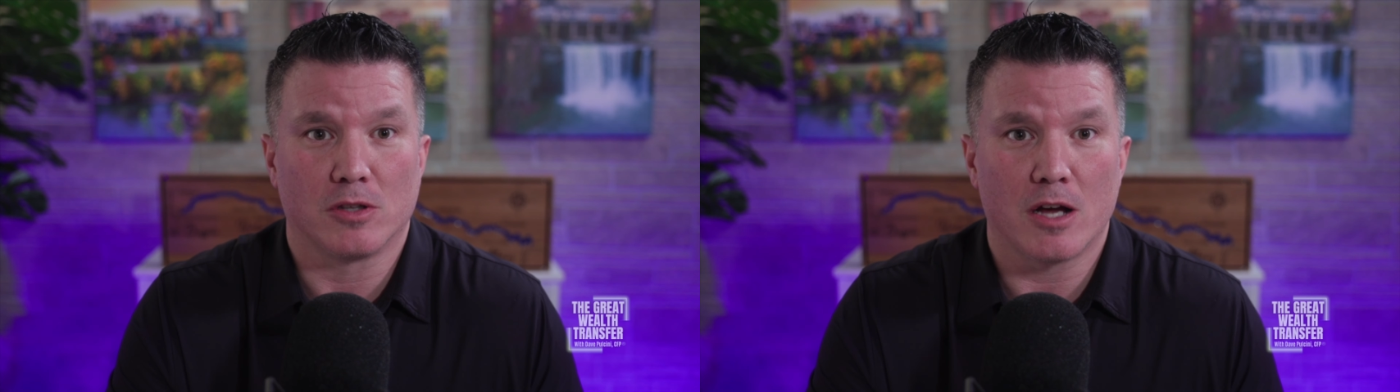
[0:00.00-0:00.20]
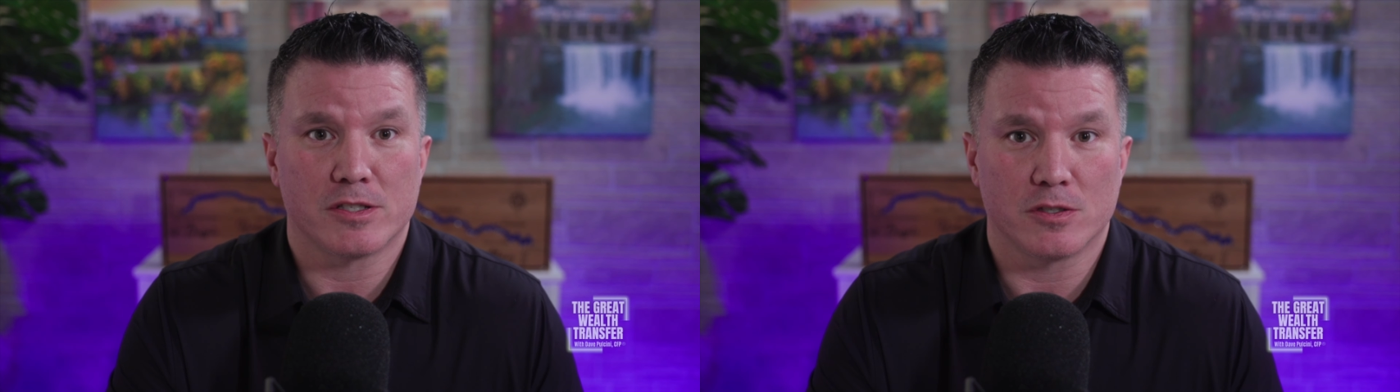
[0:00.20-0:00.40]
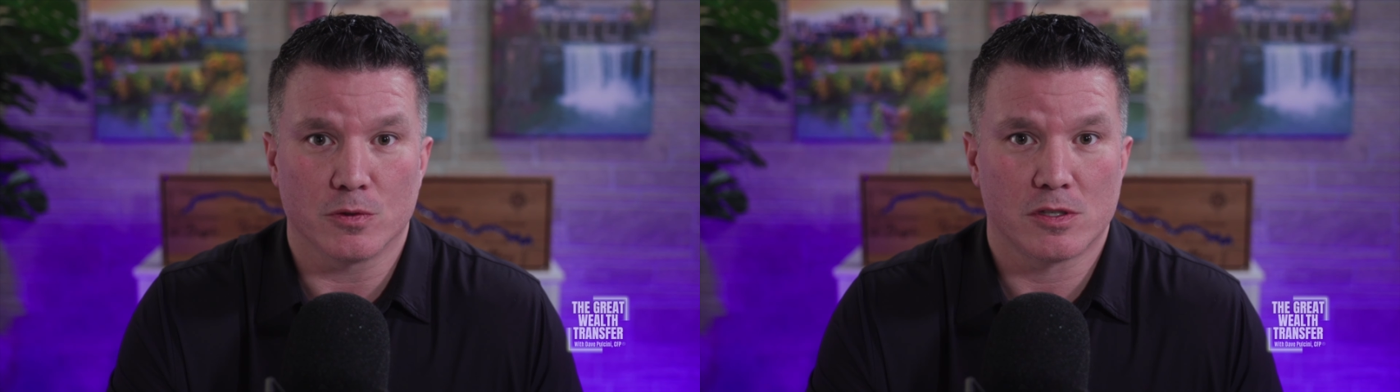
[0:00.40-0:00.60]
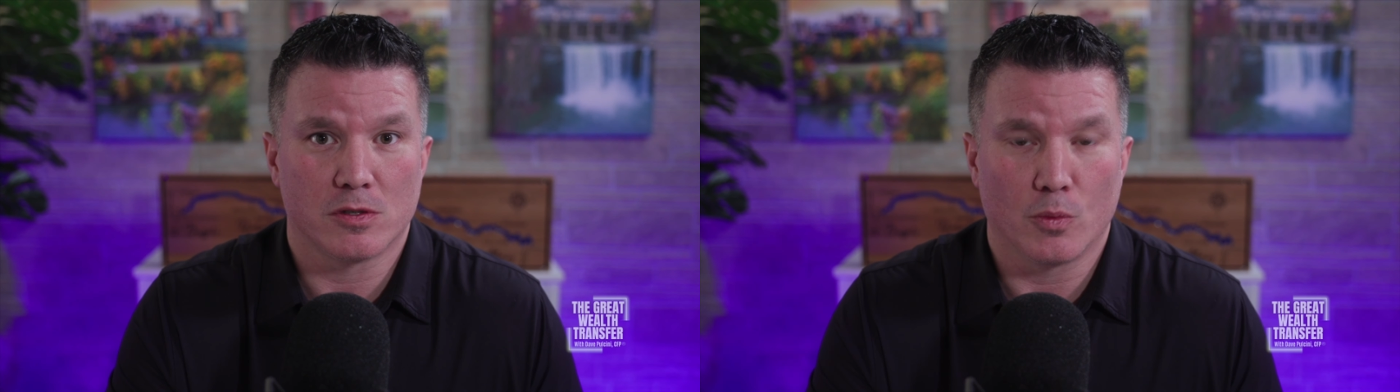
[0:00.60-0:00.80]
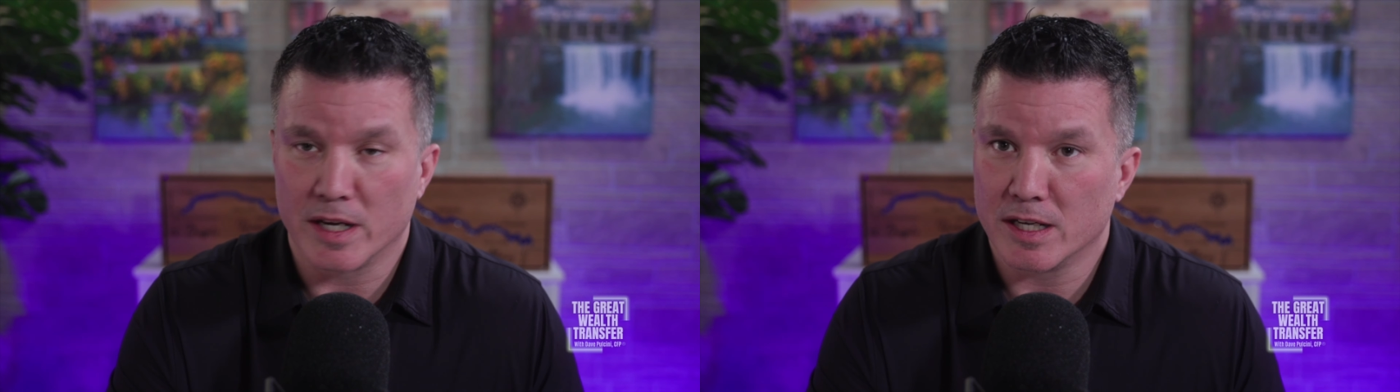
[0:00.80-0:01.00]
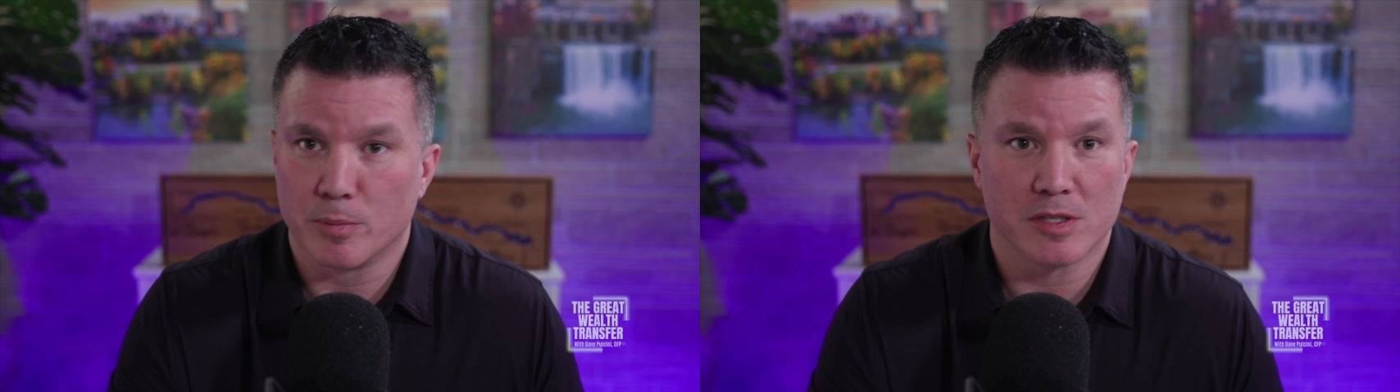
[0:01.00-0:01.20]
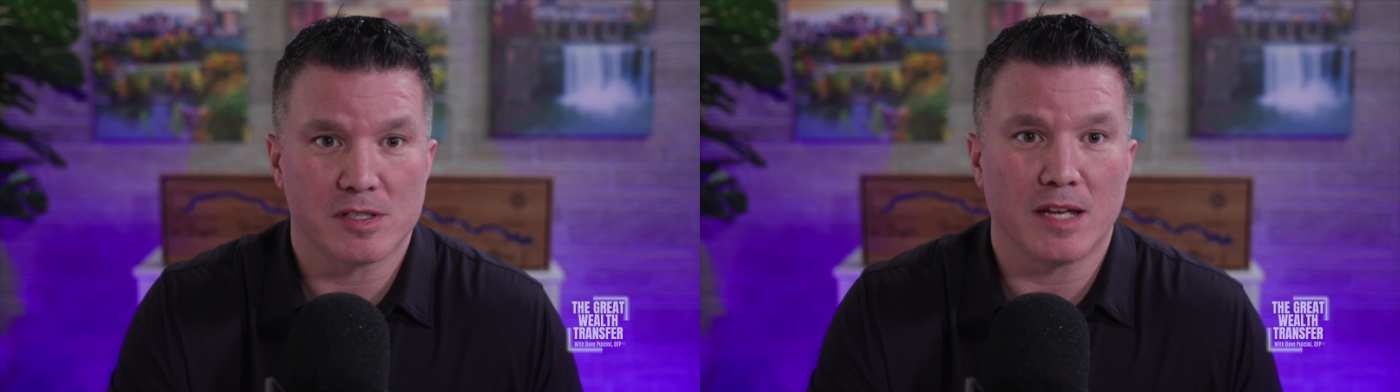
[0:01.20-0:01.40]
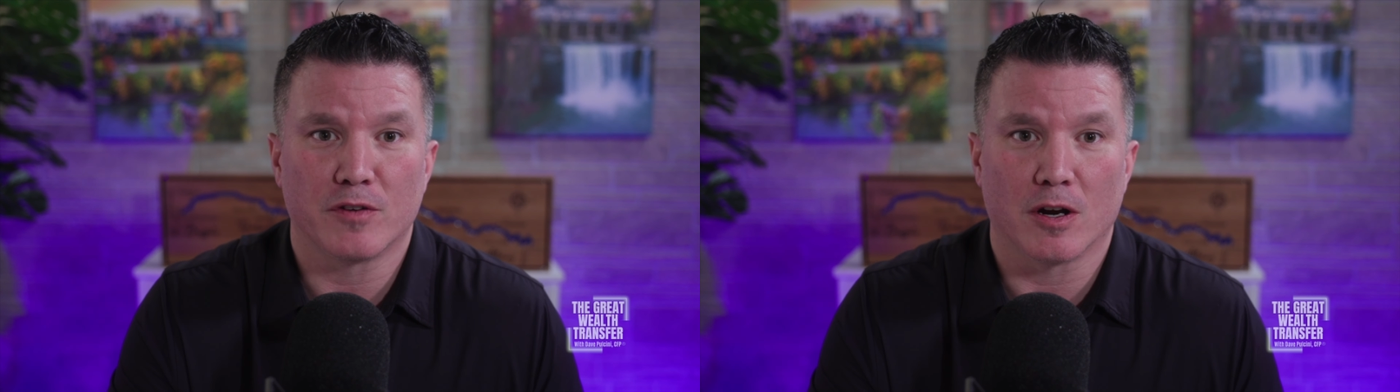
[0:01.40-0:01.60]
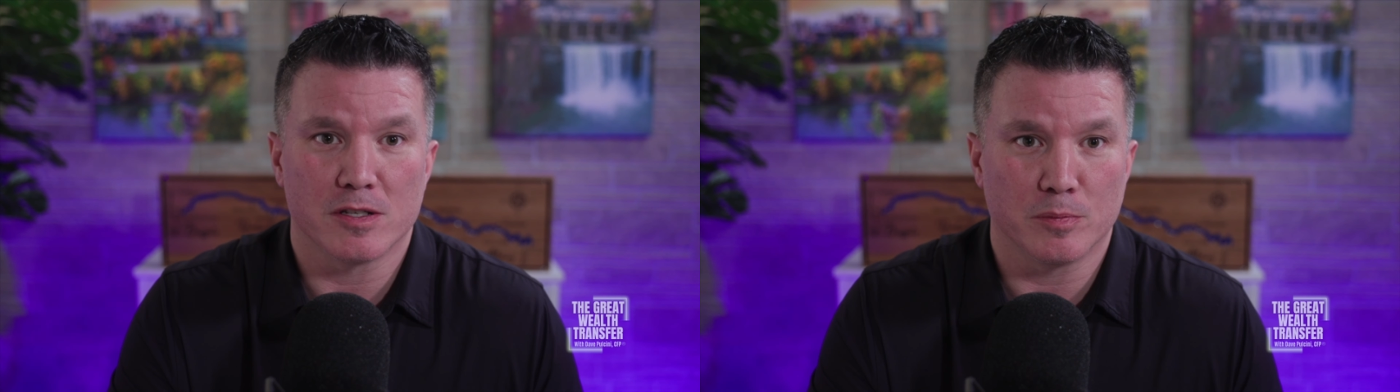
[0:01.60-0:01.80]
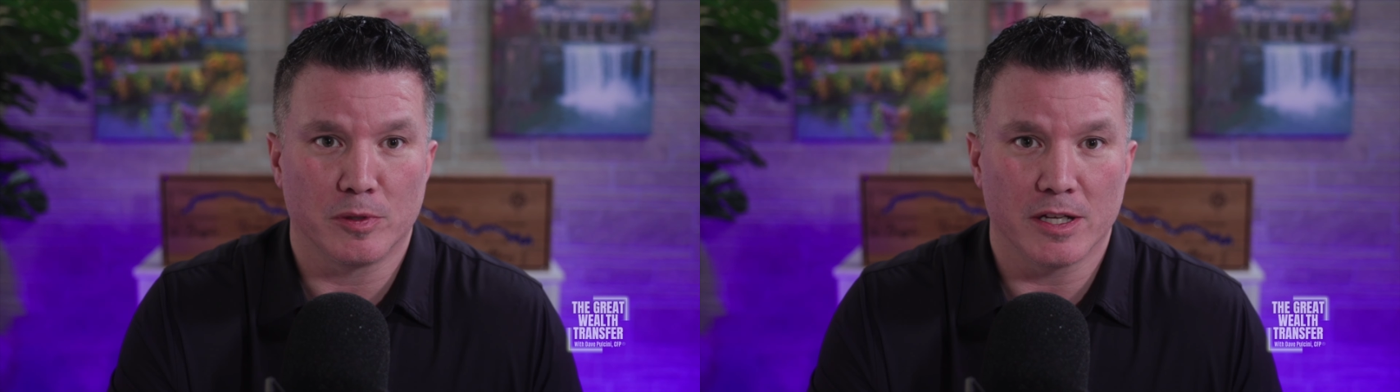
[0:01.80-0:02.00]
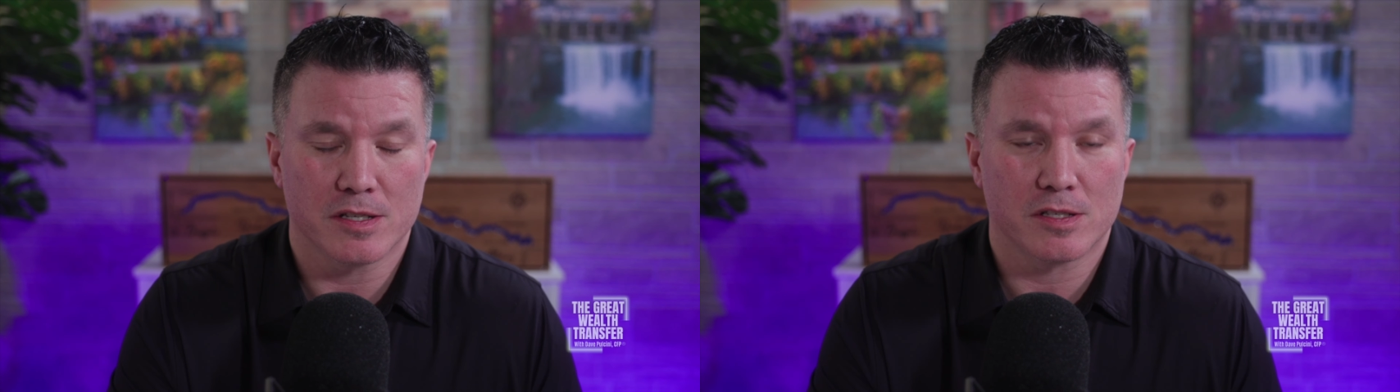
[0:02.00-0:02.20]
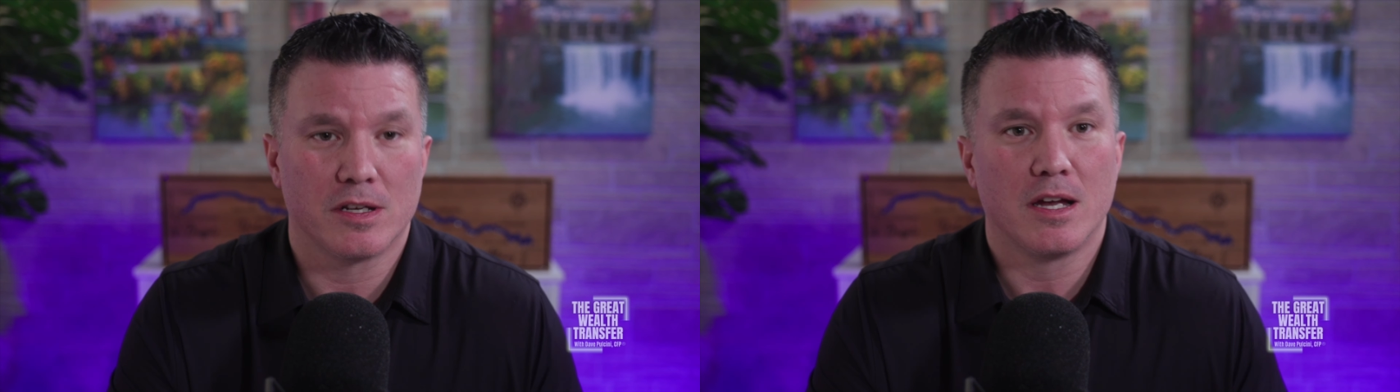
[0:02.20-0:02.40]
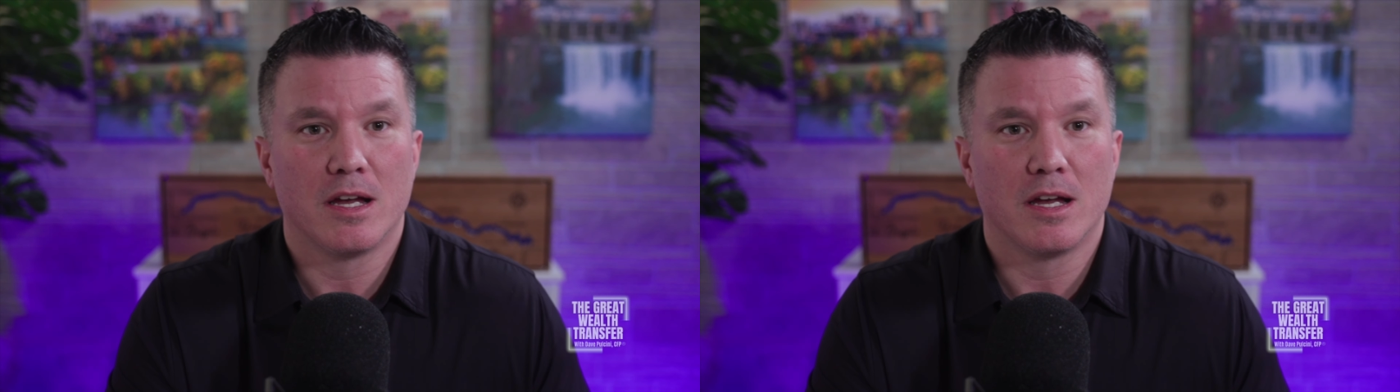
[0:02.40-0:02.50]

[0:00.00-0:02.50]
lawsuits. We need to put safeguards in place.